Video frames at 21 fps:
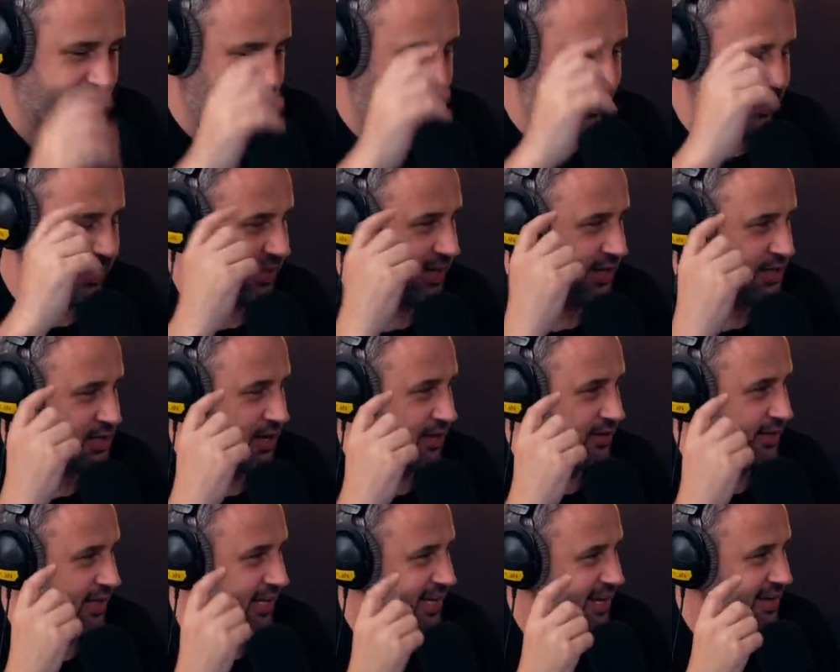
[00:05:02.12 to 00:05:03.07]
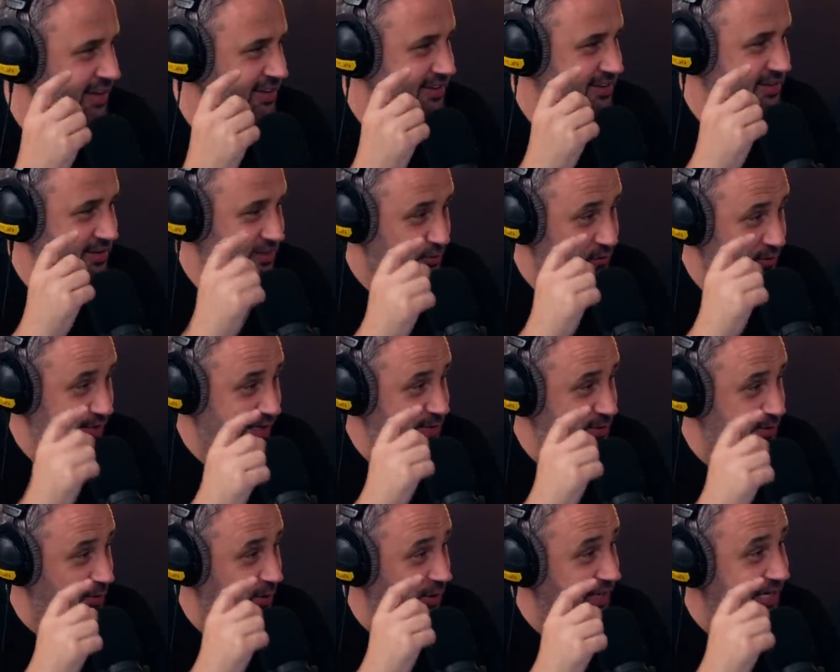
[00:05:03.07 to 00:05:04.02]
tiny, like, childlike ears, hasn't he? Got really
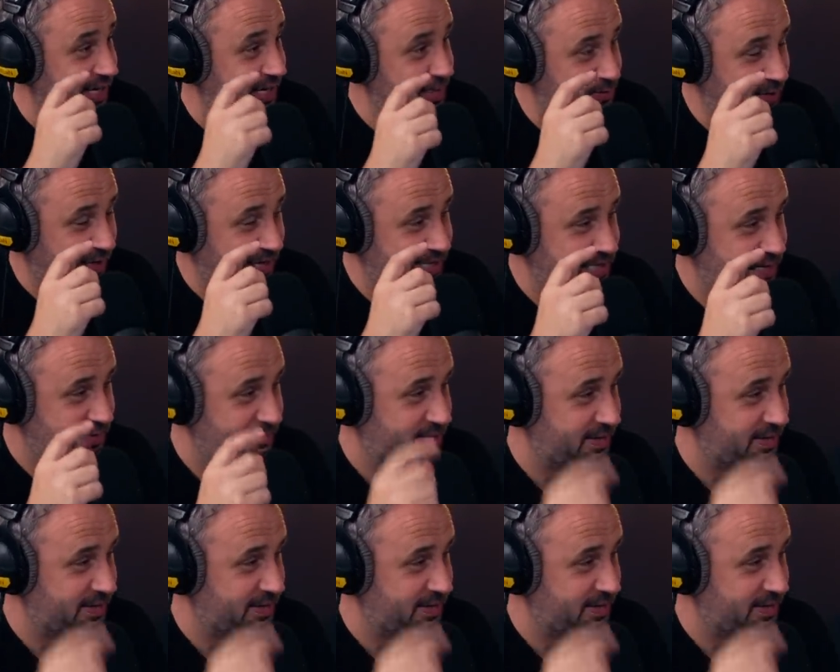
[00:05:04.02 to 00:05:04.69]
small ears, bless him.